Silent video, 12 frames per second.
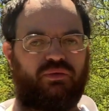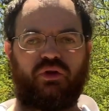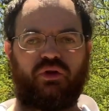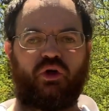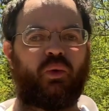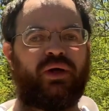the
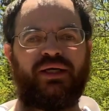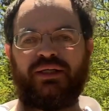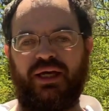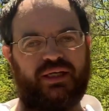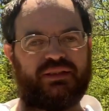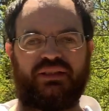queen
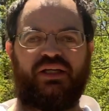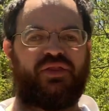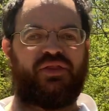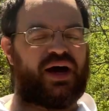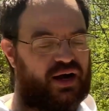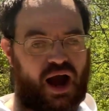is
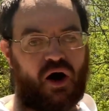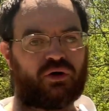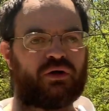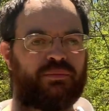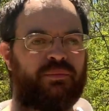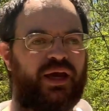either out
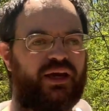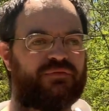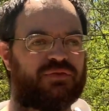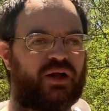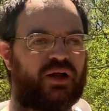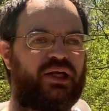on a maiden
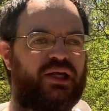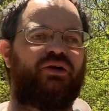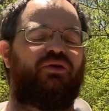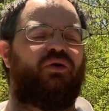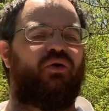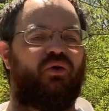flight
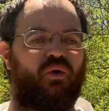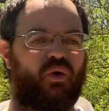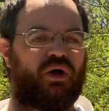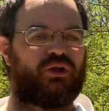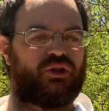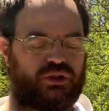
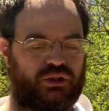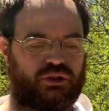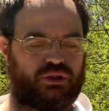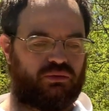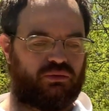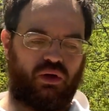or
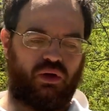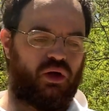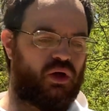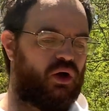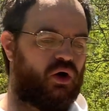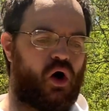she's
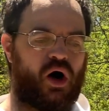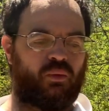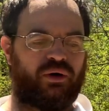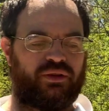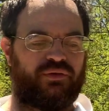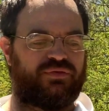on
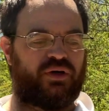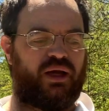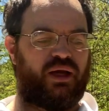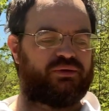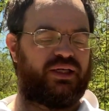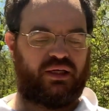one of the
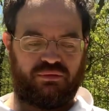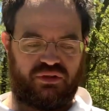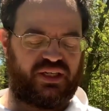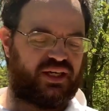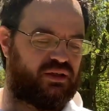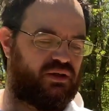frames. I didn't
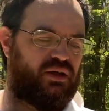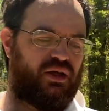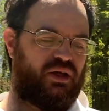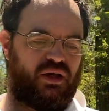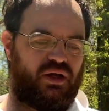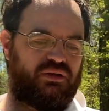
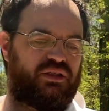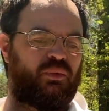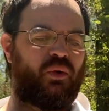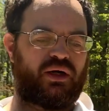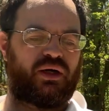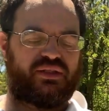
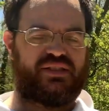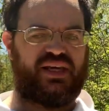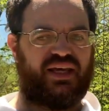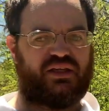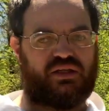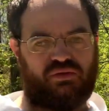want to
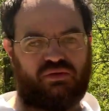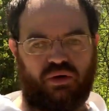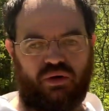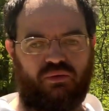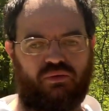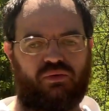take
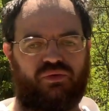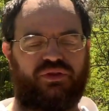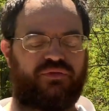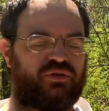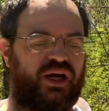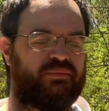the
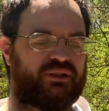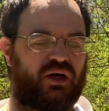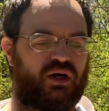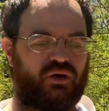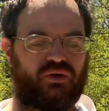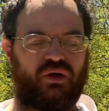frames
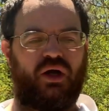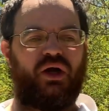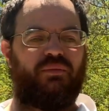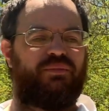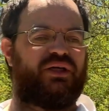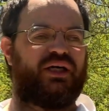out
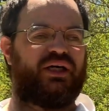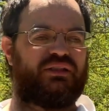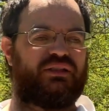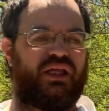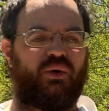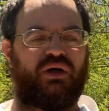because
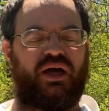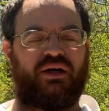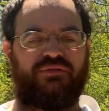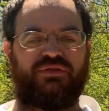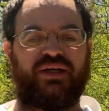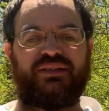they were in a
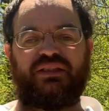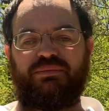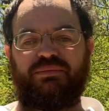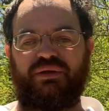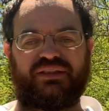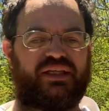frenzy
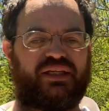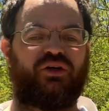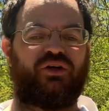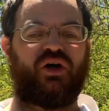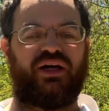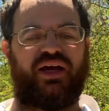because they did
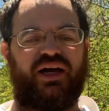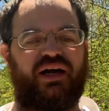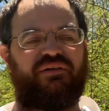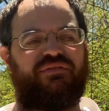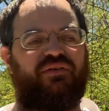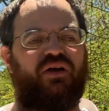not
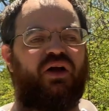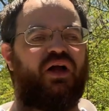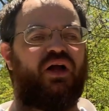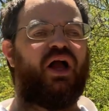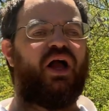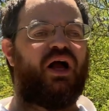have
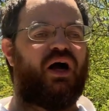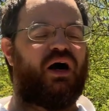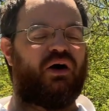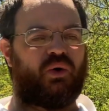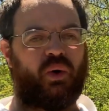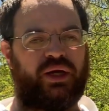a
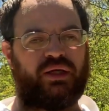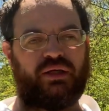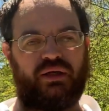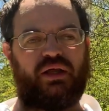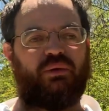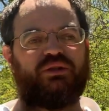queen.
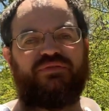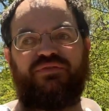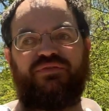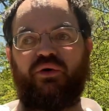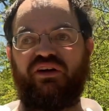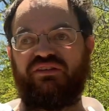It was
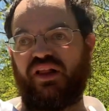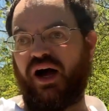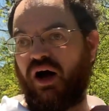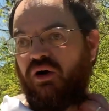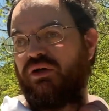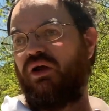very
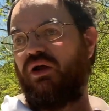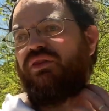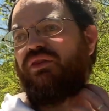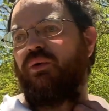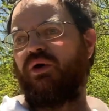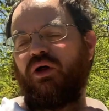loud.
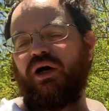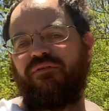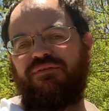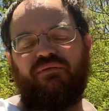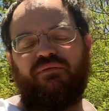There were a lot of